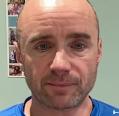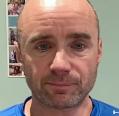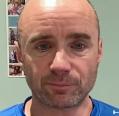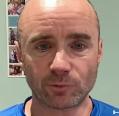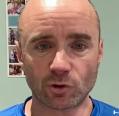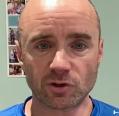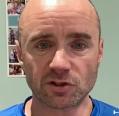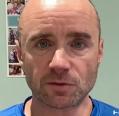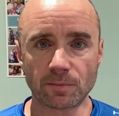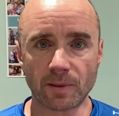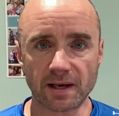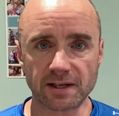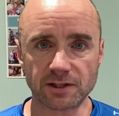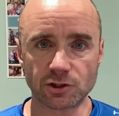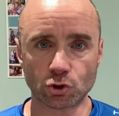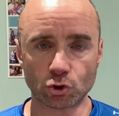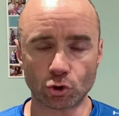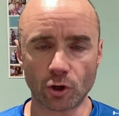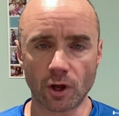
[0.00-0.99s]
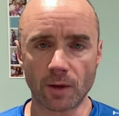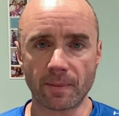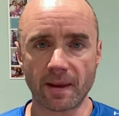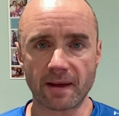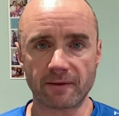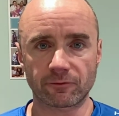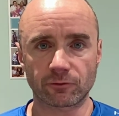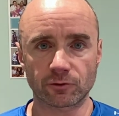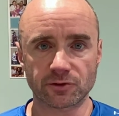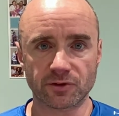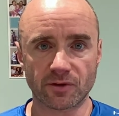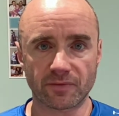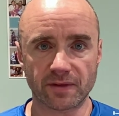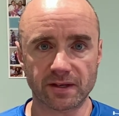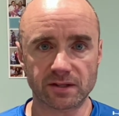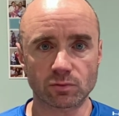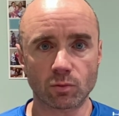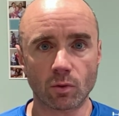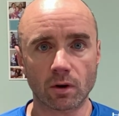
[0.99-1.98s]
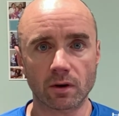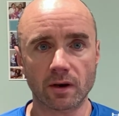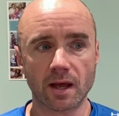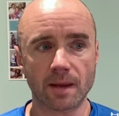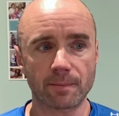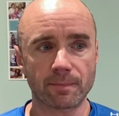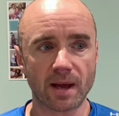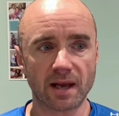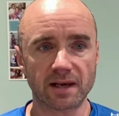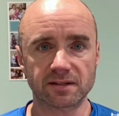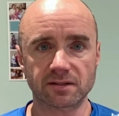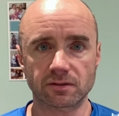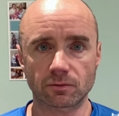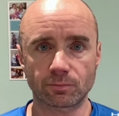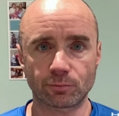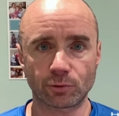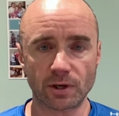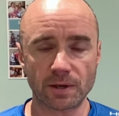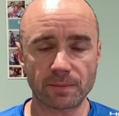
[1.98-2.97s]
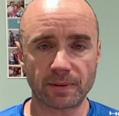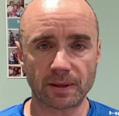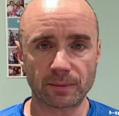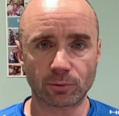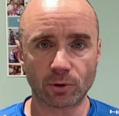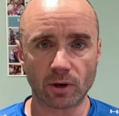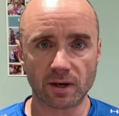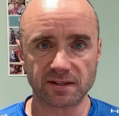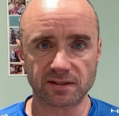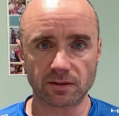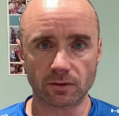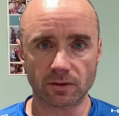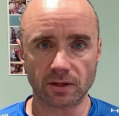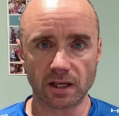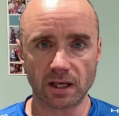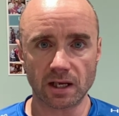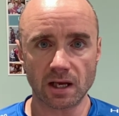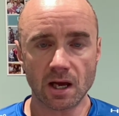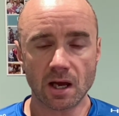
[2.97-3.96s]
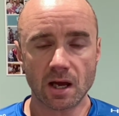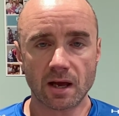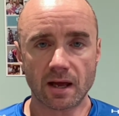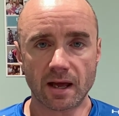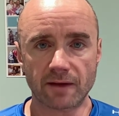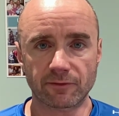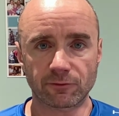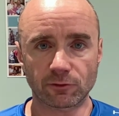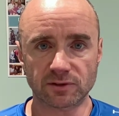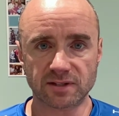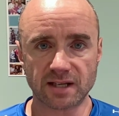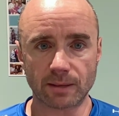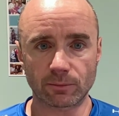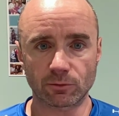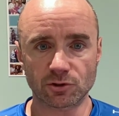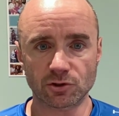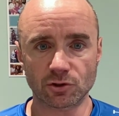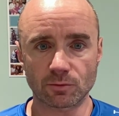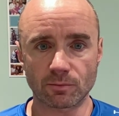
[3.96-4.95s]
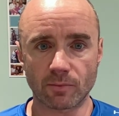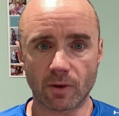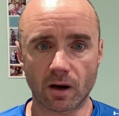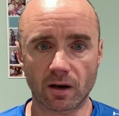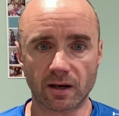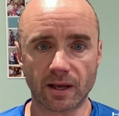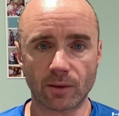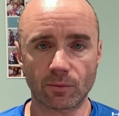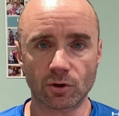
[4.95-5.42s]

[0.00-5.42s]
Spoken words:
Crystal Palace draw no bet for us on this one. Palace are a pretty big price on the full-time result market.